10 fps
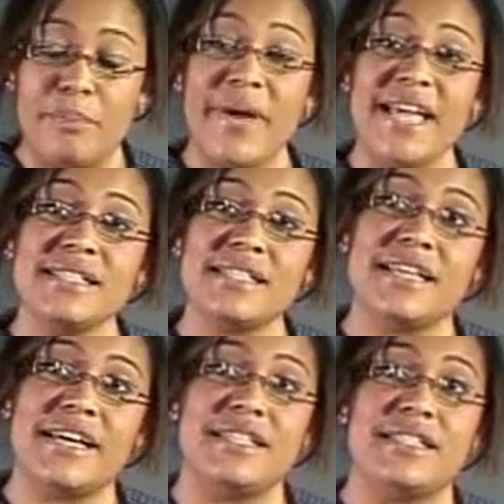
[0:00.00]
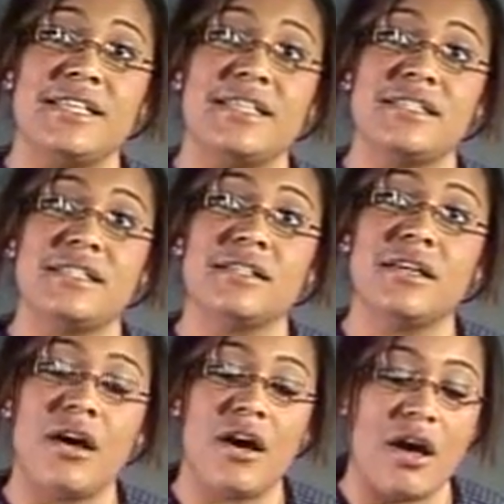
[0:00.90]
Pant sizes
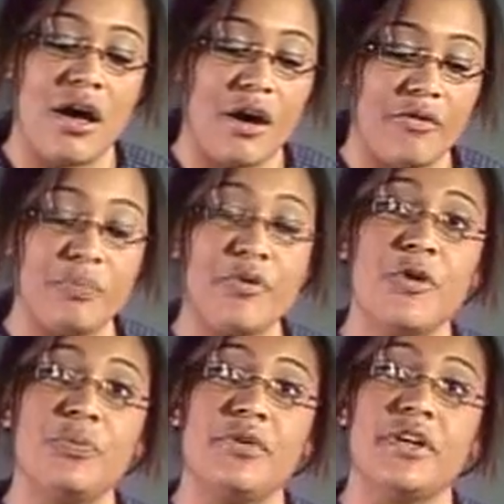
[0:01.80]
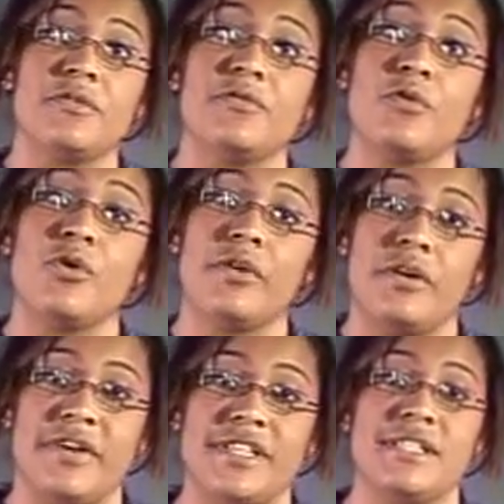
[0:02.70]
are appropriate for
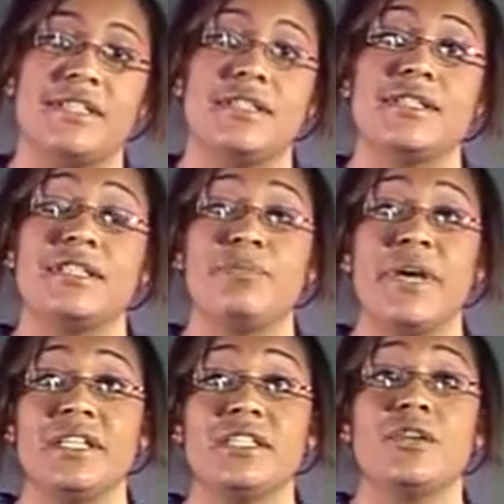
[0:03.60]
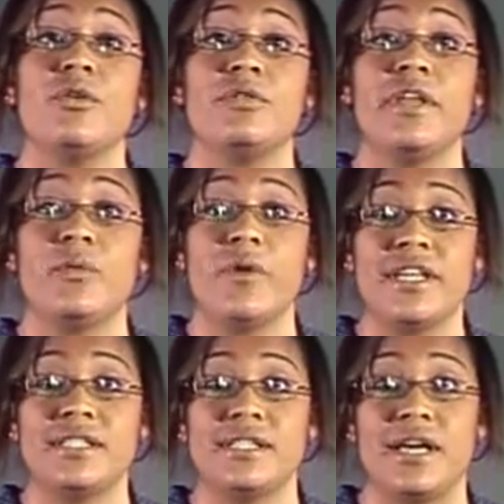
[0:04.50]
a resident depending on their
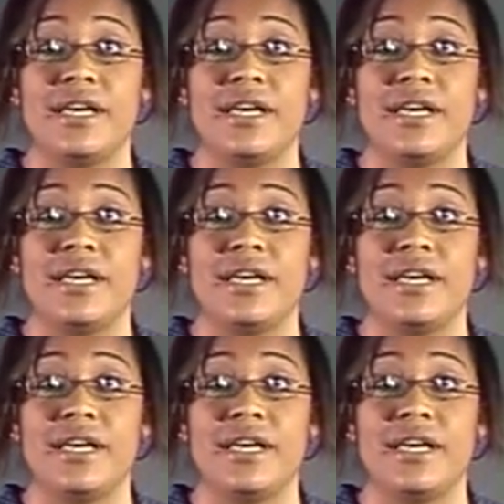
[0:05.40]
waist